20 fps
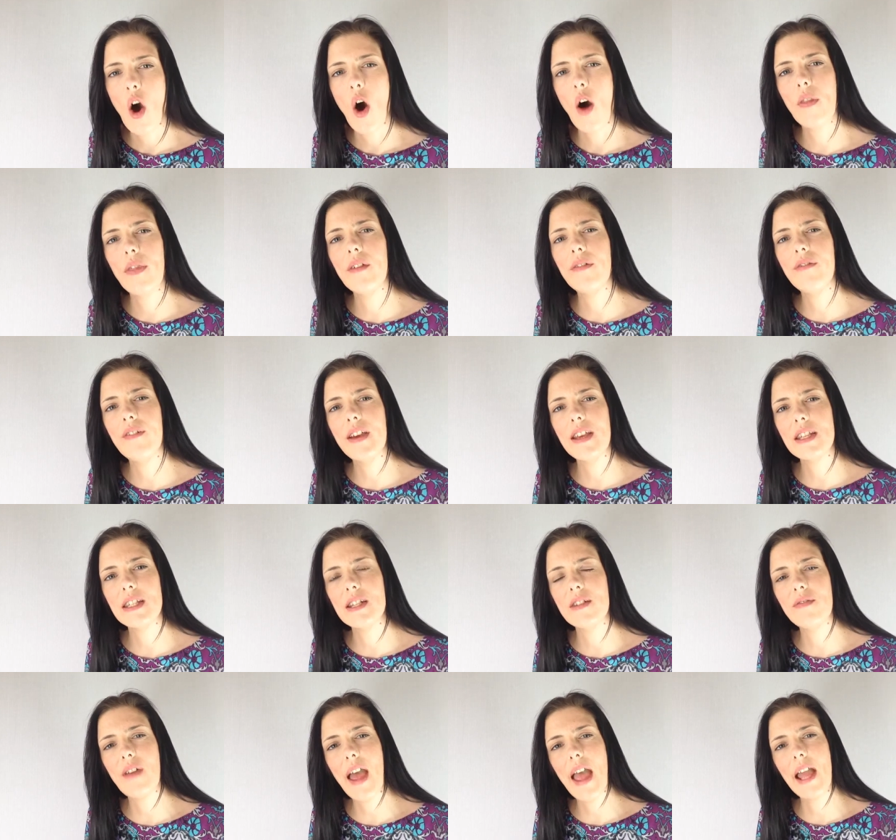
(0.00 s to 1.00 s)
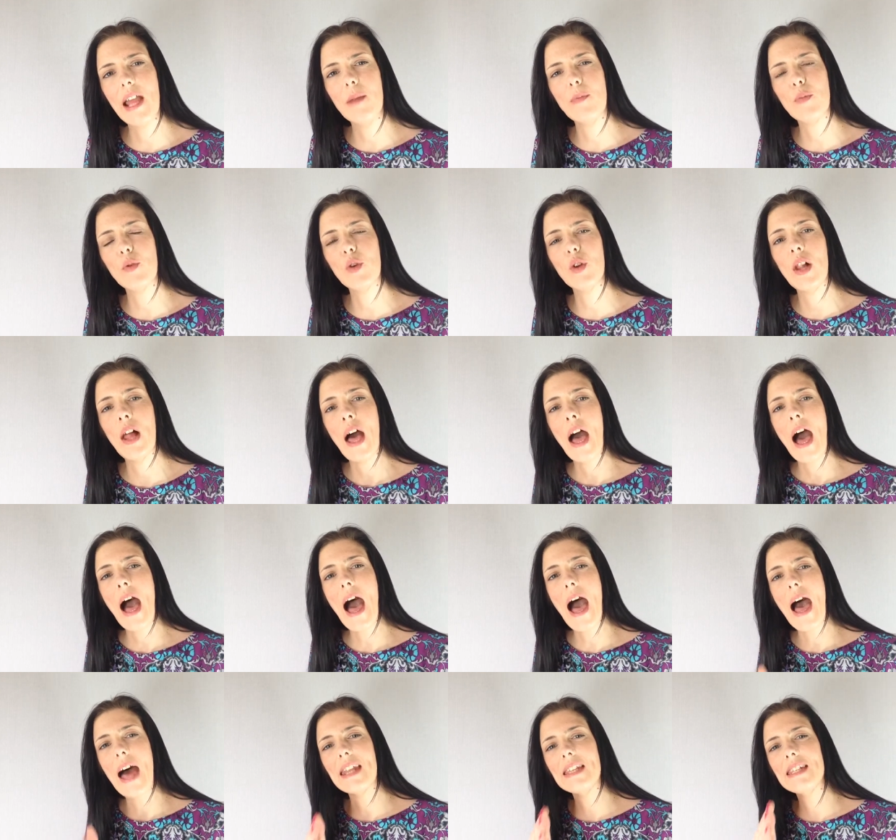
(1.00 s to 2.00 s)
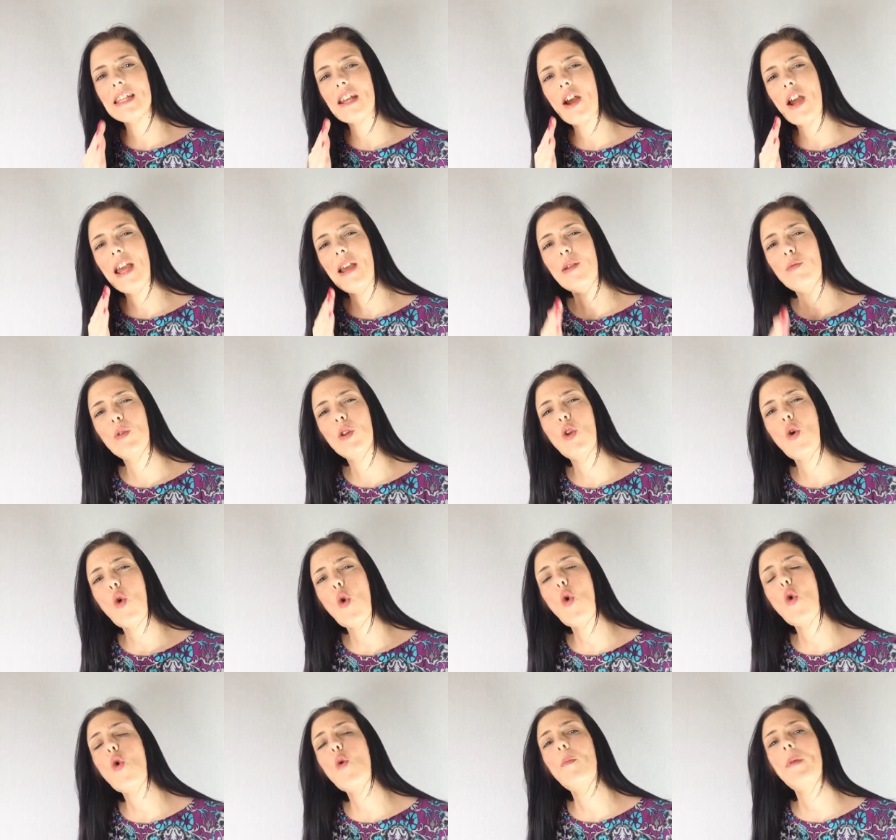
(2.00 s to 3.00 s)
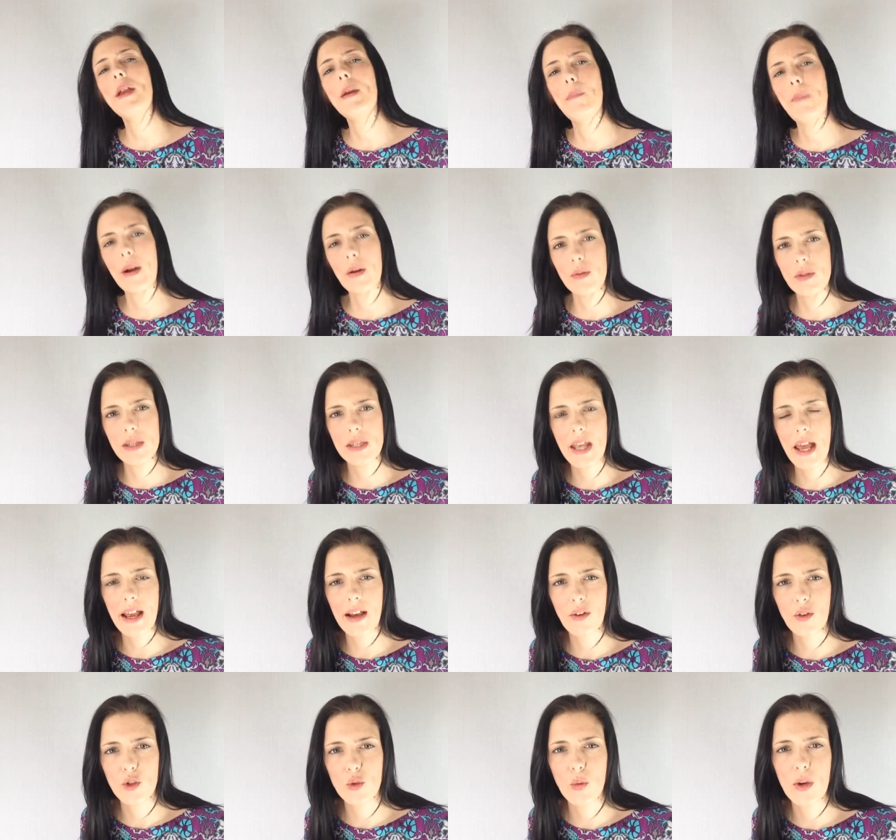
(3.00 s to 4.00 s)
on the 1st of April, and it will all be about sales.